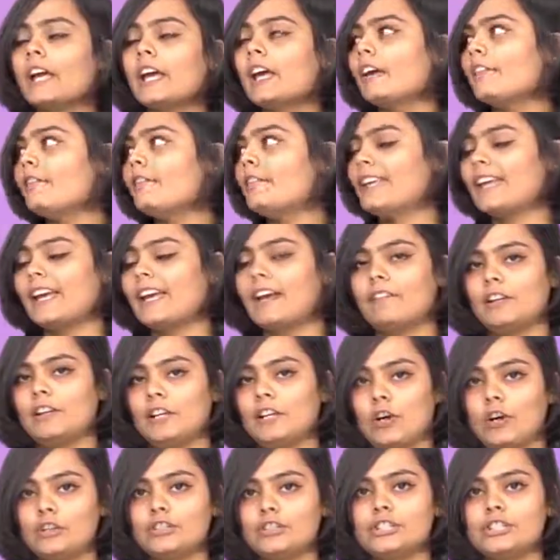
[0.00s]
We have a
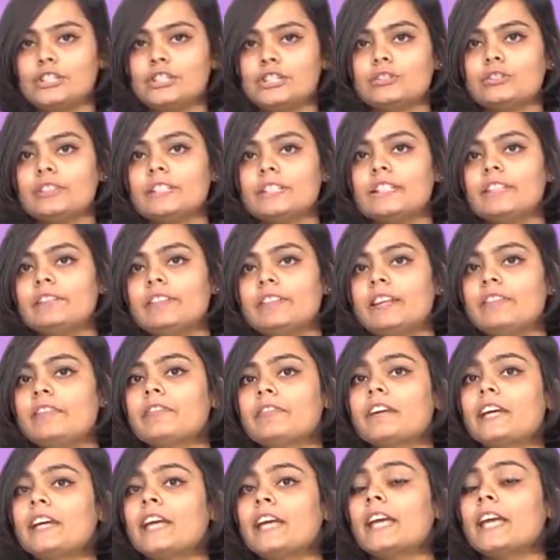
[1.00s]
longitudinal wave.
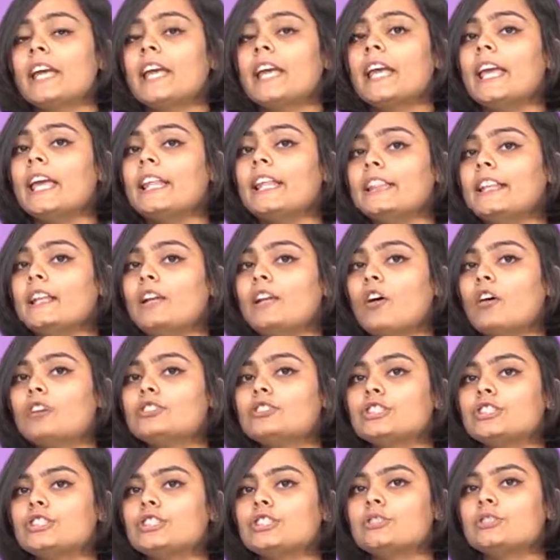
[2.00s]
In the
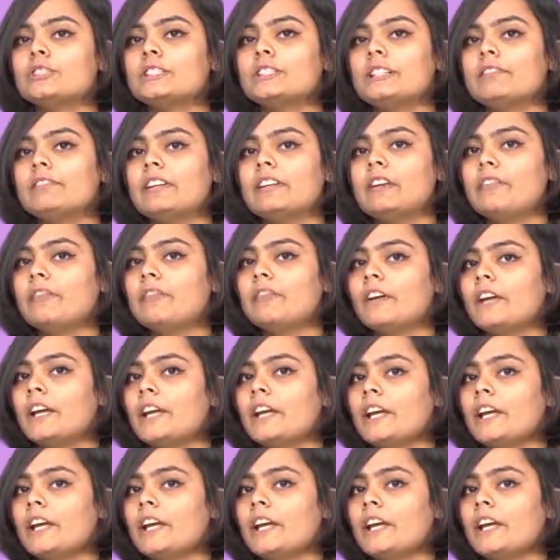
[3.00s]
longitudinal wave,